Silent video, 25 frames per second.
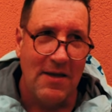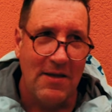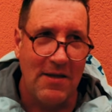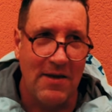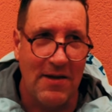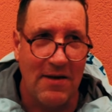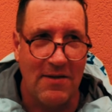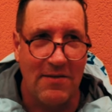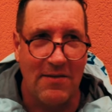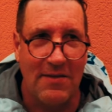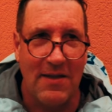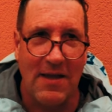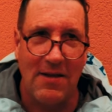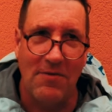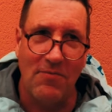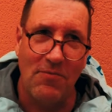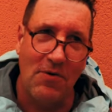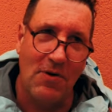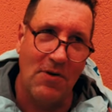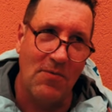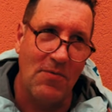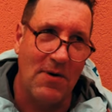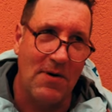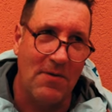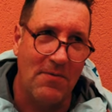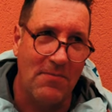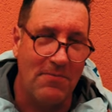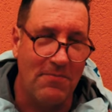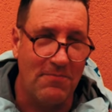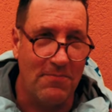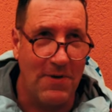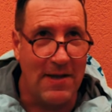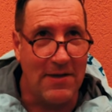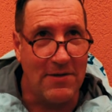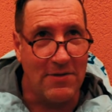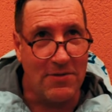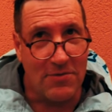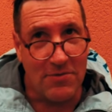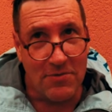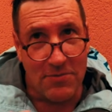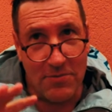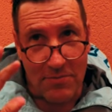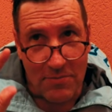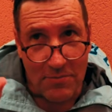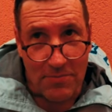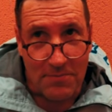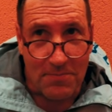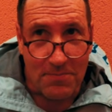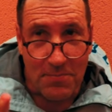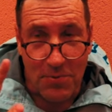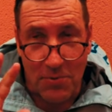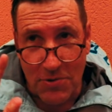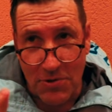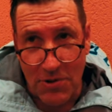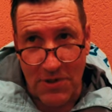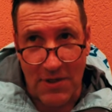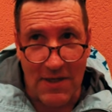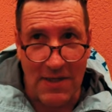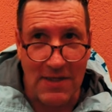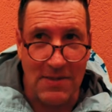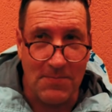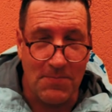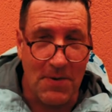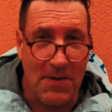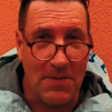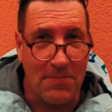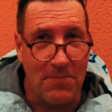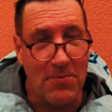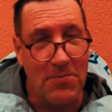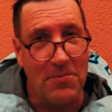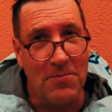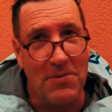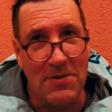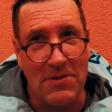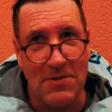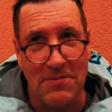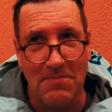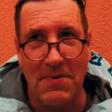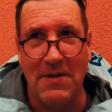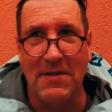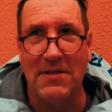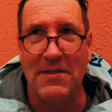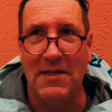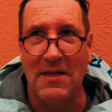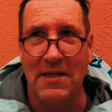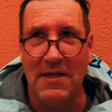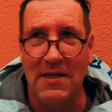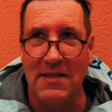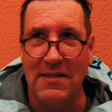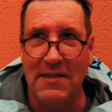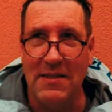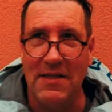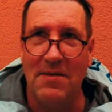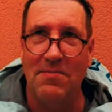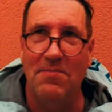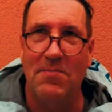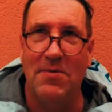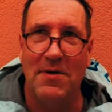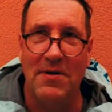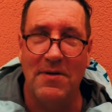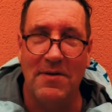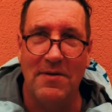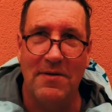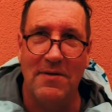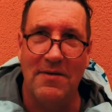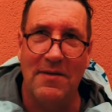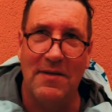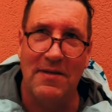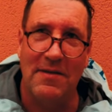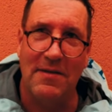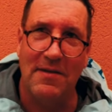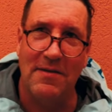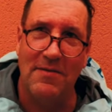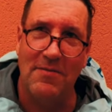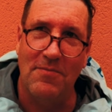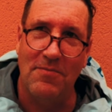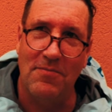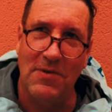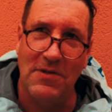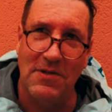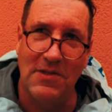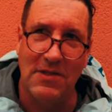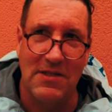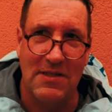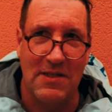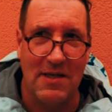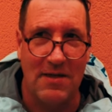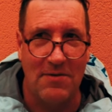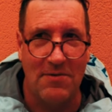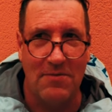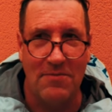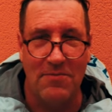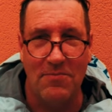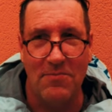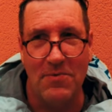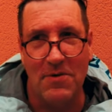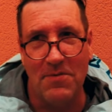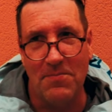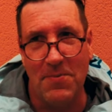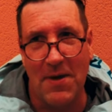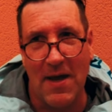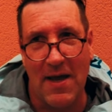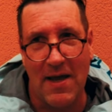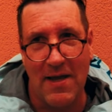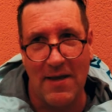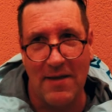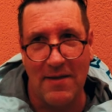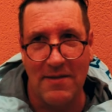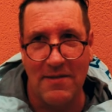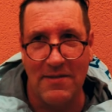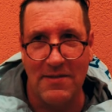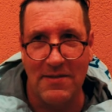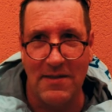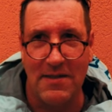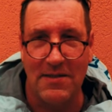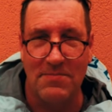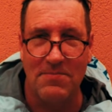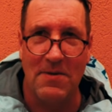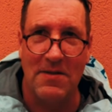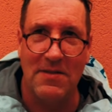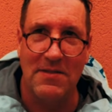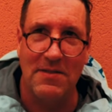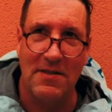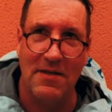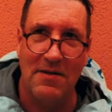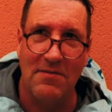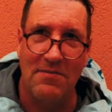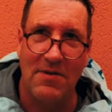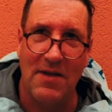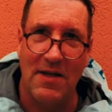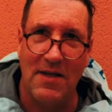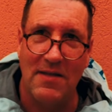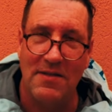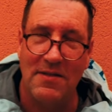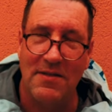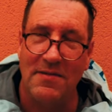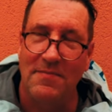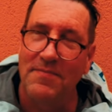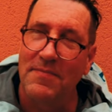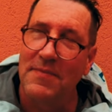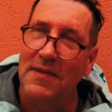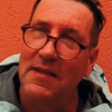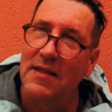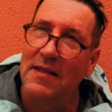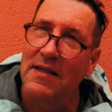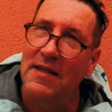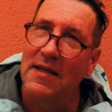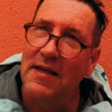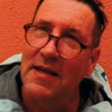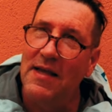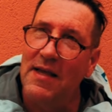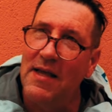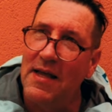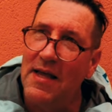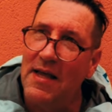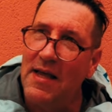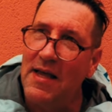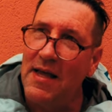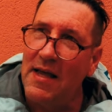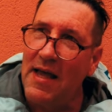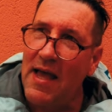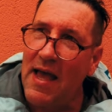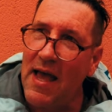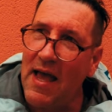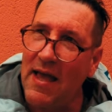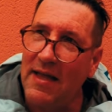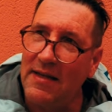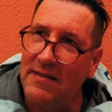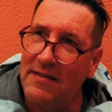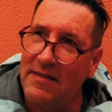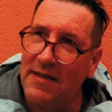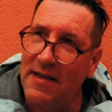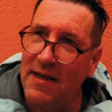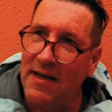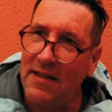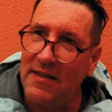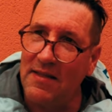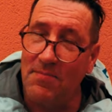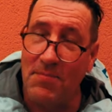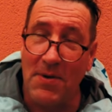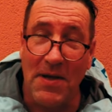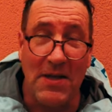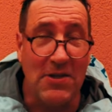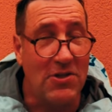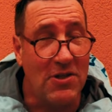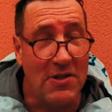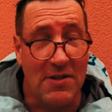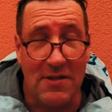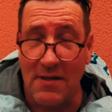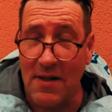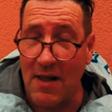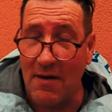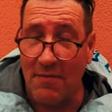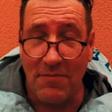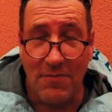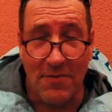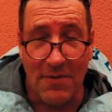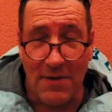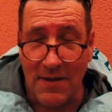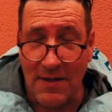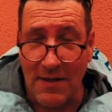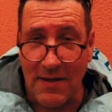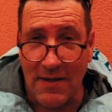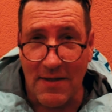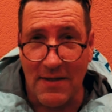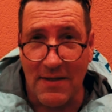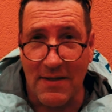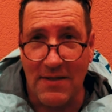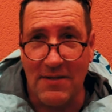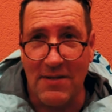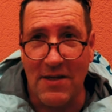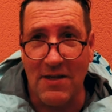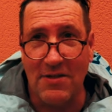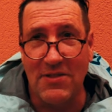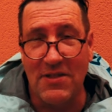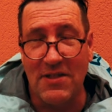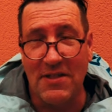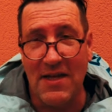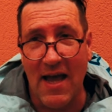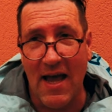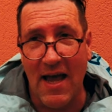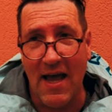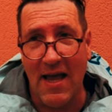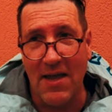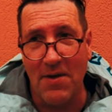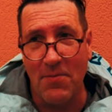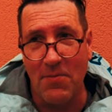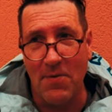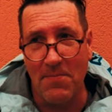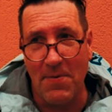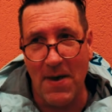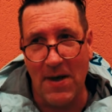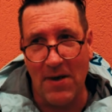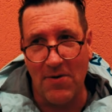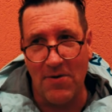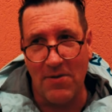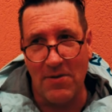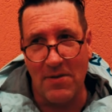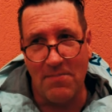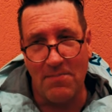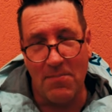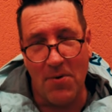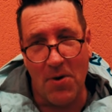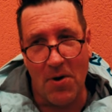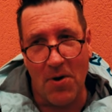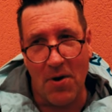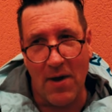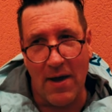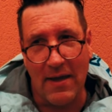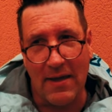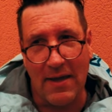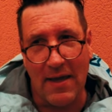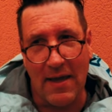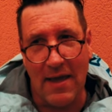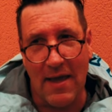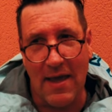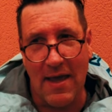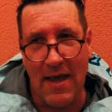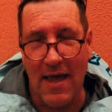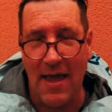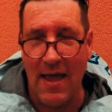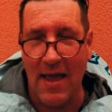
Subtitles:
you know, they really want to rent to Portuguese people because it makes it easy, but we just said we'd pay 6 months in advance. And the beach is lovely. So today we're back on the bike